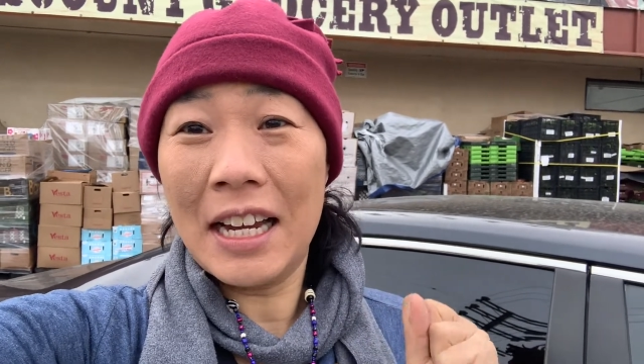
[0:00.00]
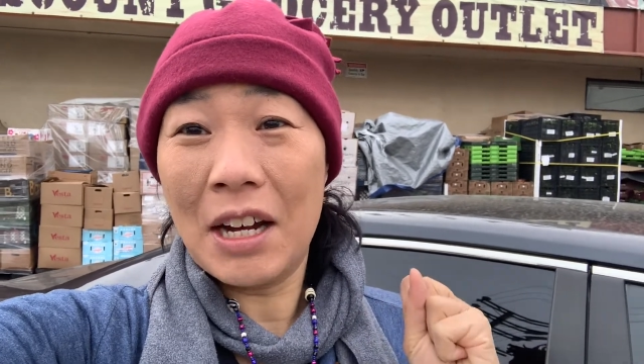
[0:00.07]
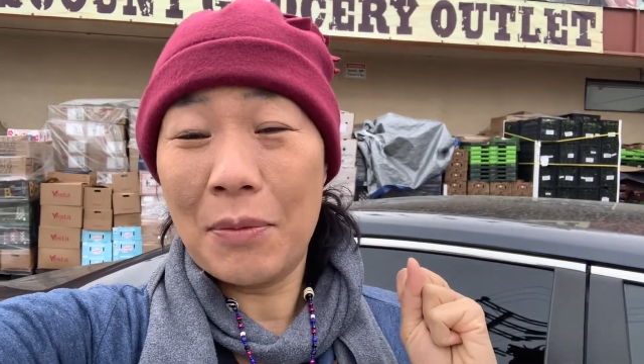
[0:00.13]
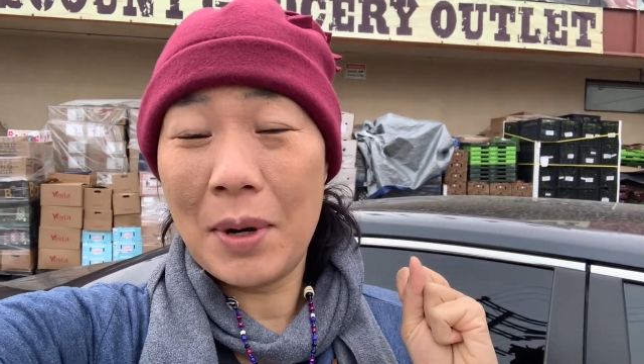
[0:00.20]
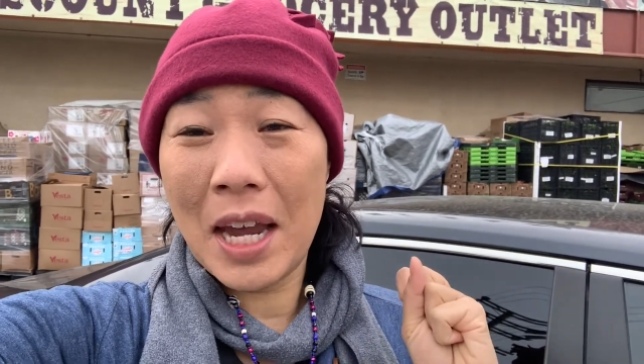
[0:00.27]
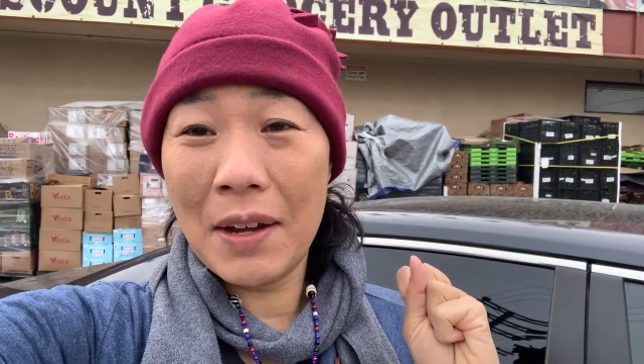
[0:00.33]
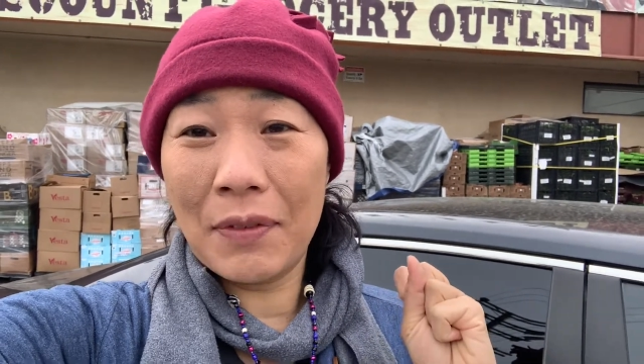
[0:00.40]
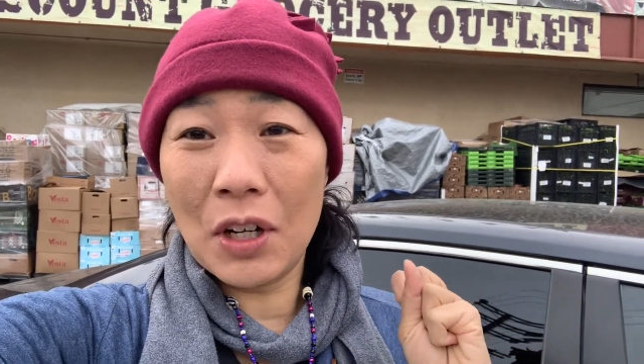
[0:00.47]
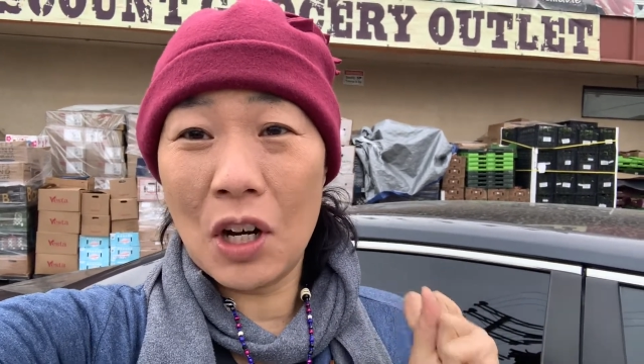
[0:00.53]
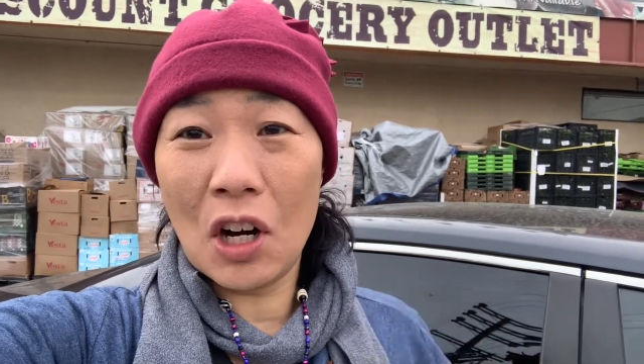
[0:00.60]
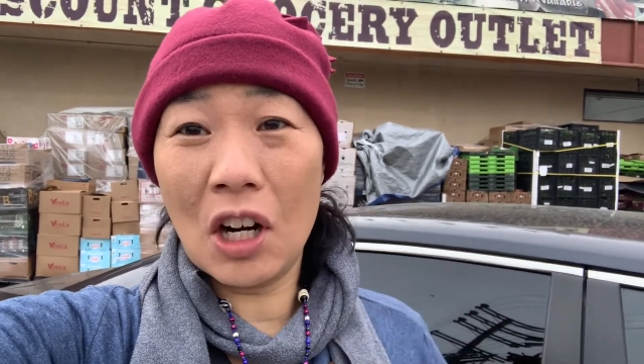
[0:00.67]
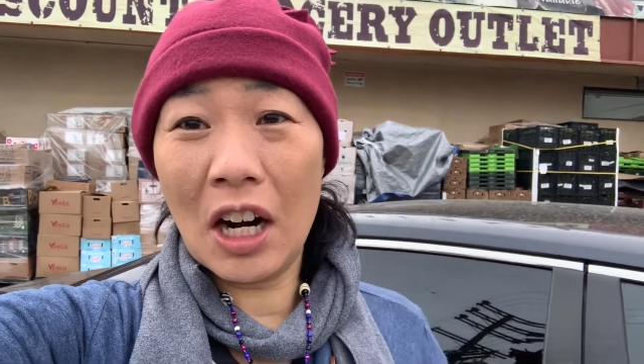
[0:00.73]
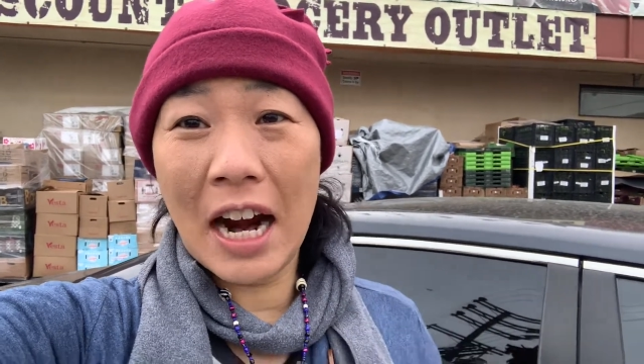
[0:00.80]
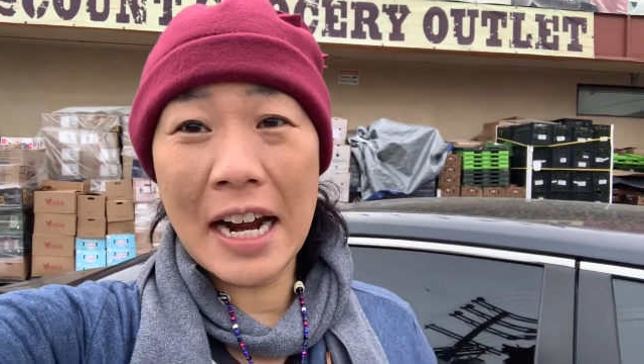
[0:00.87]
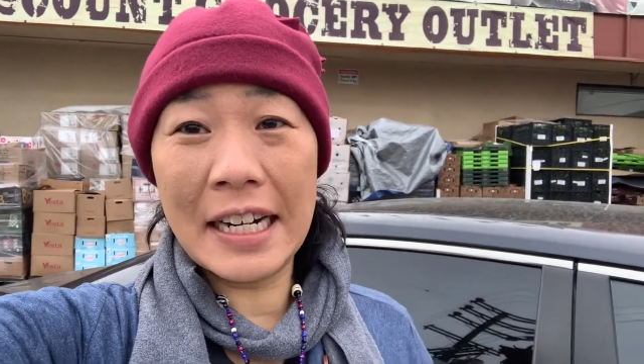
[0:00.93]
We have a
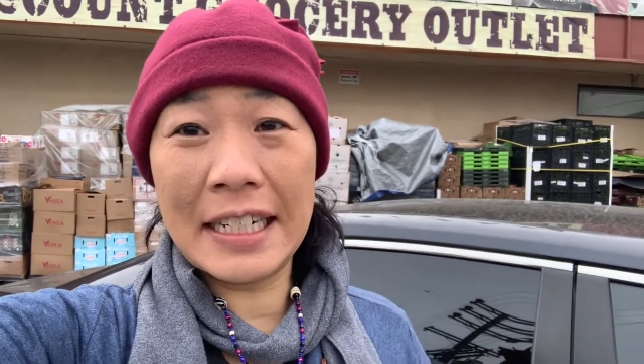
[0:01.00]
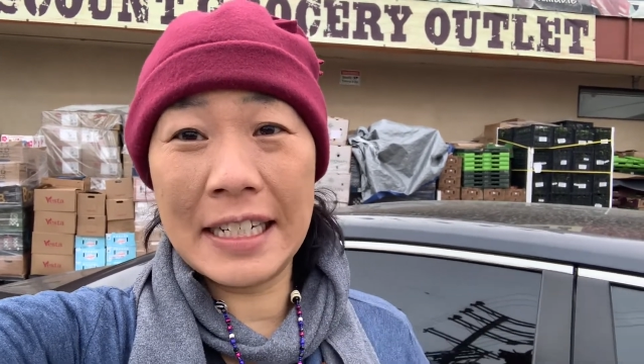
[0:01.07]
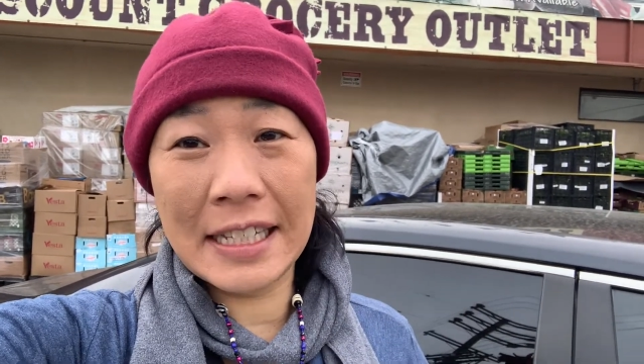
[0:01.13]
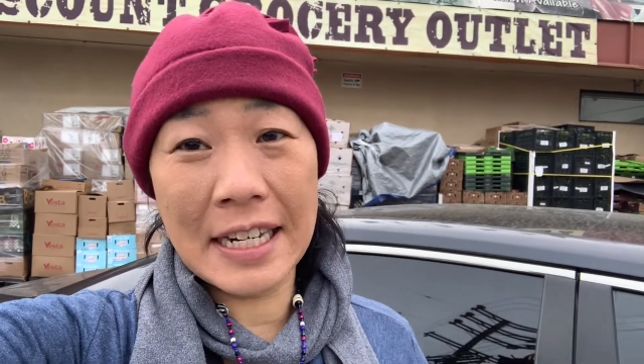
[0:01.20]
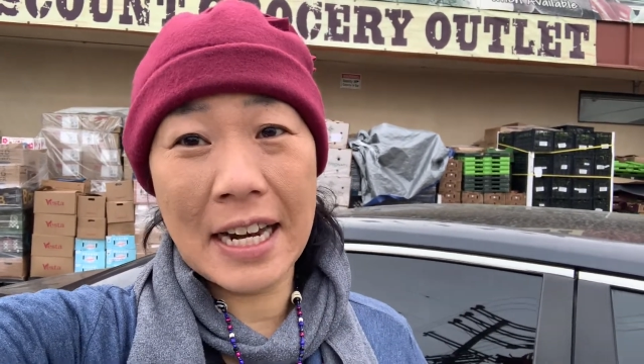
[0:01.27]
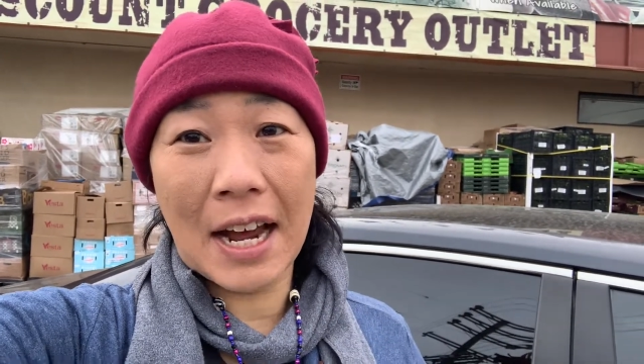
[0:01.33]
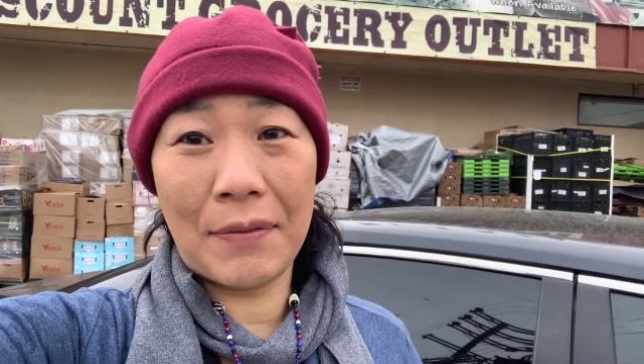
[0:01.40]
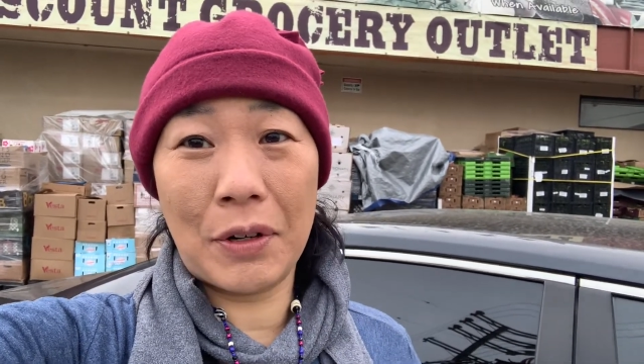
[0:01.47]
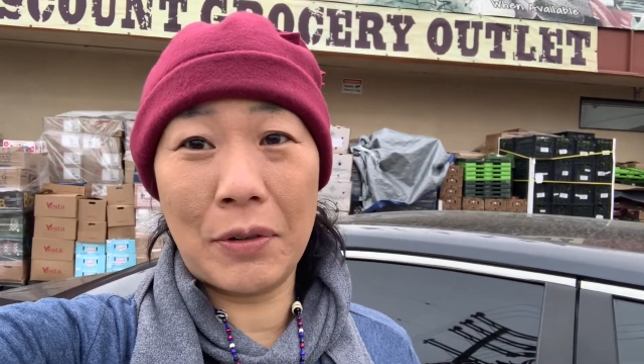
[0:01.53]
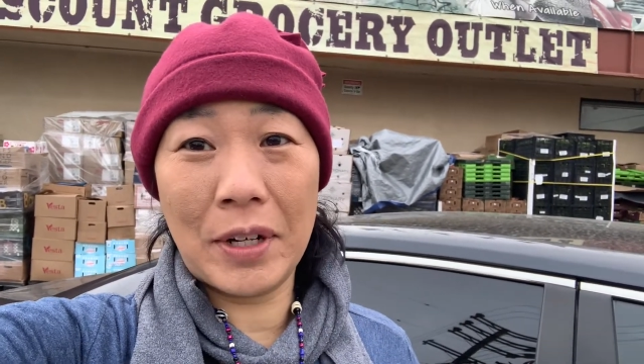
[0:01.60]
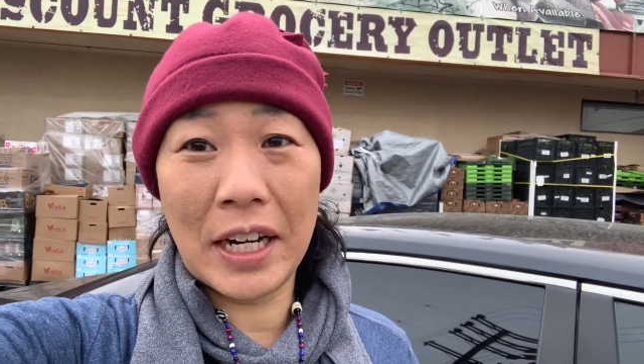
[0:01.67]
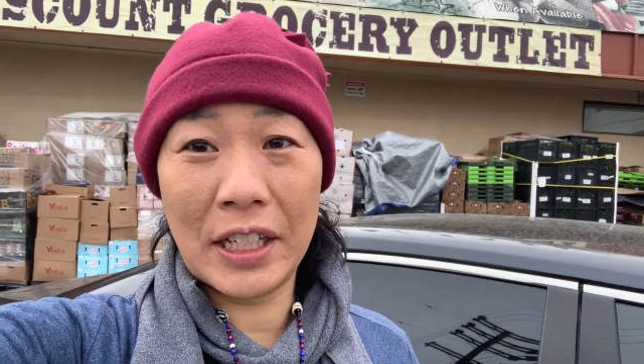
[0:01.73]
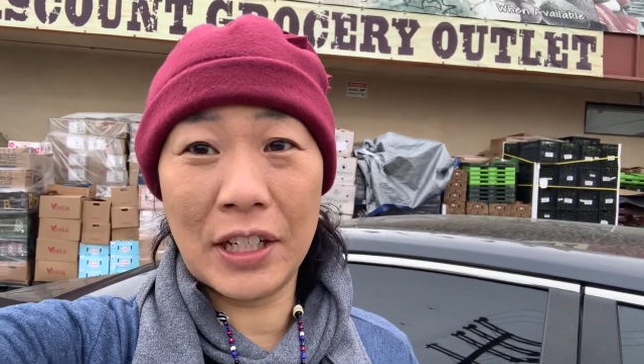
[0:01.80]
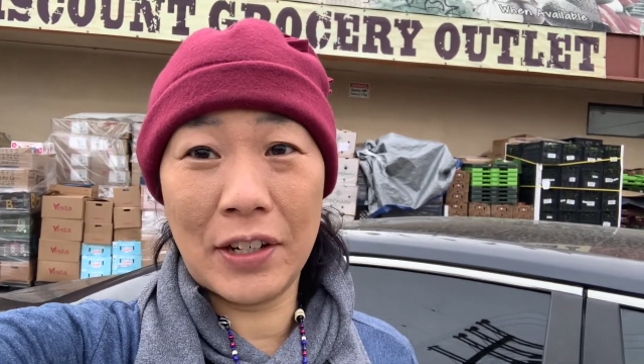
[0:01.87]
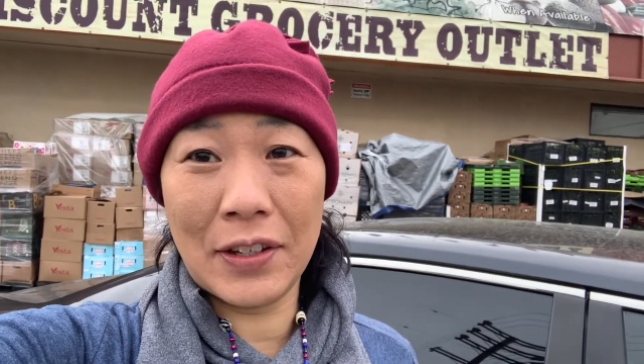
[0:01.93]
car headed to the Navajo
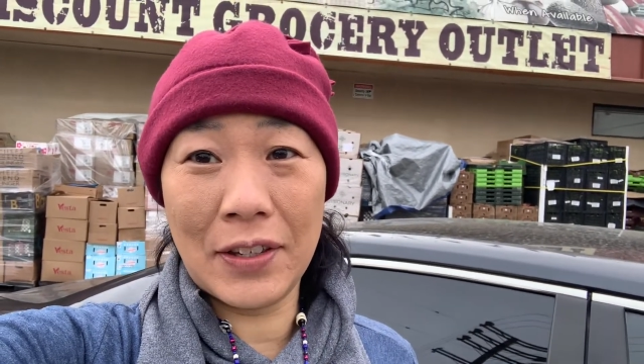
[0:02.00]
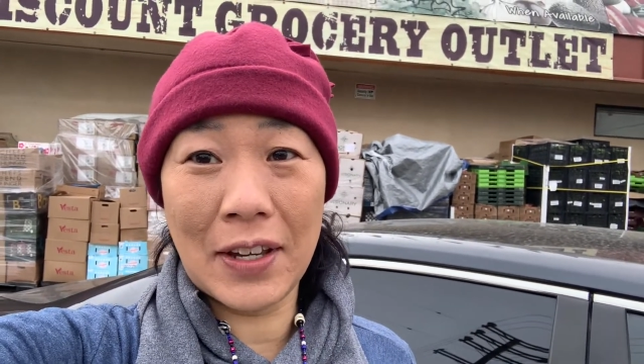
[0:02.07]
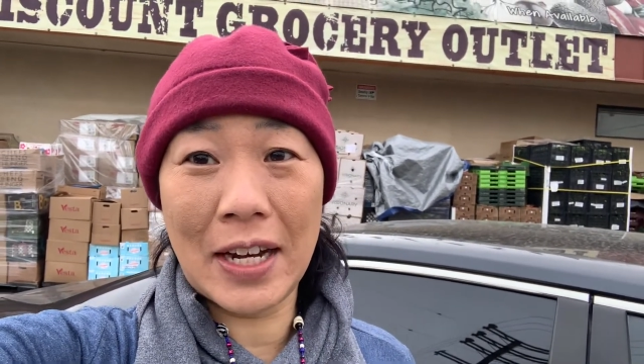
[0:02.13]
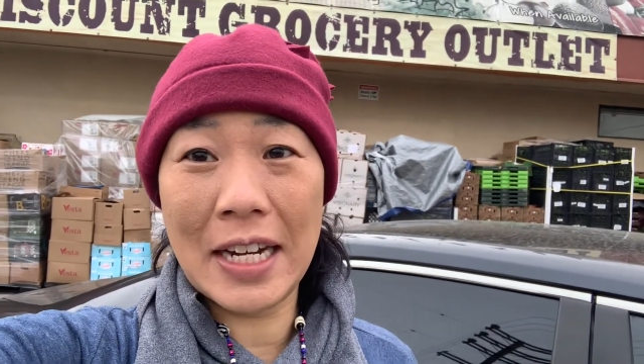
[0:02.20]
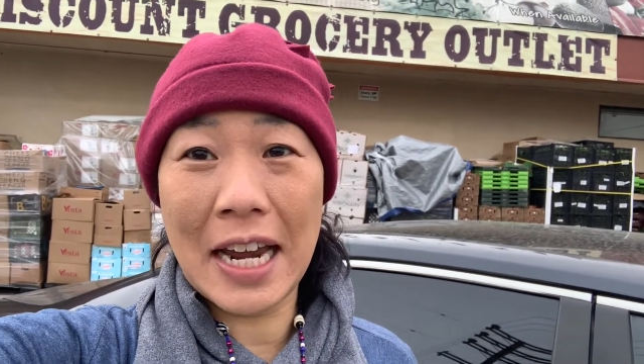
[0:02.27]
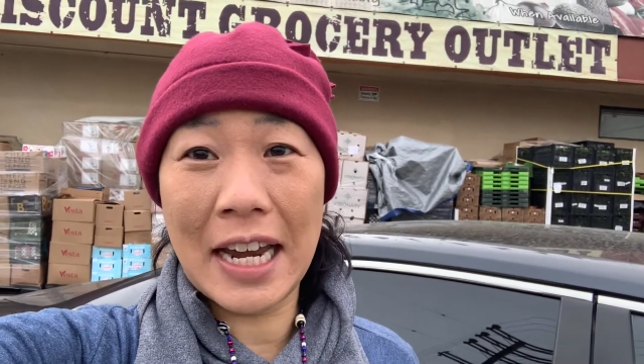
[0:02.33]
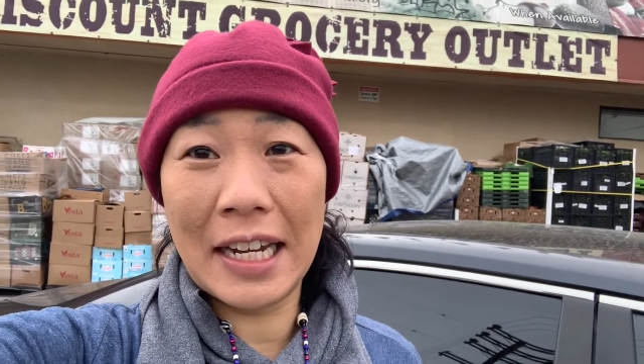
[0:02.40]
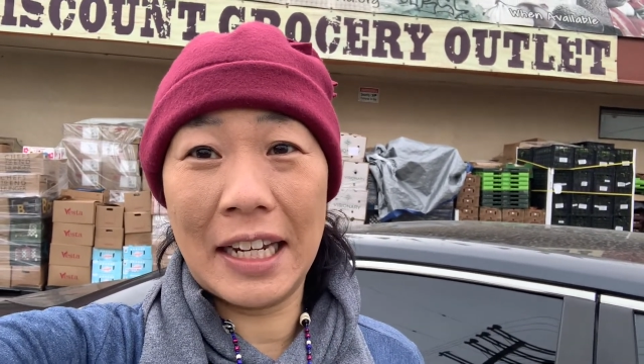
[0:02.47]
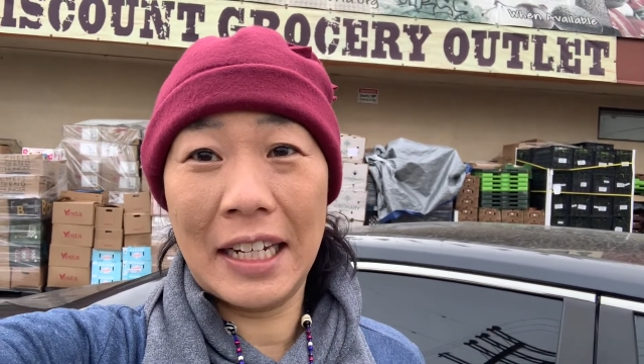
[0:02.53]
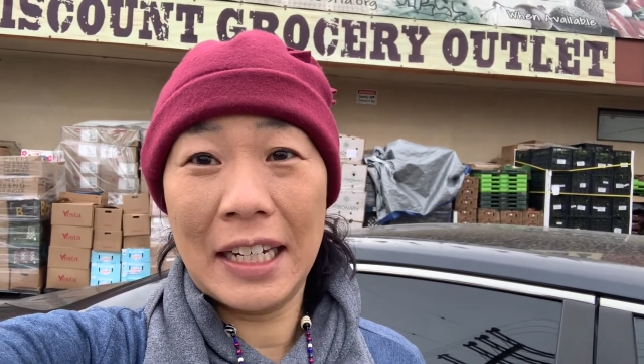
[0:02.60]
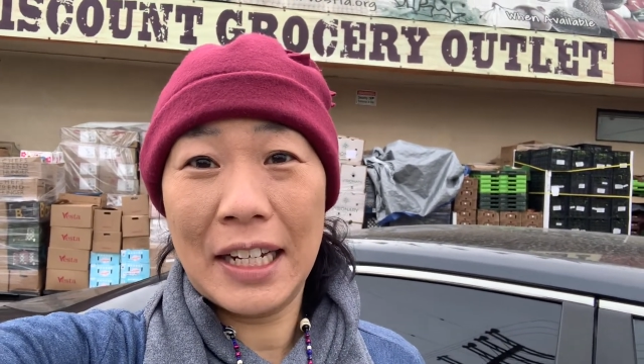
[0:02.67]
Nation on Sunday.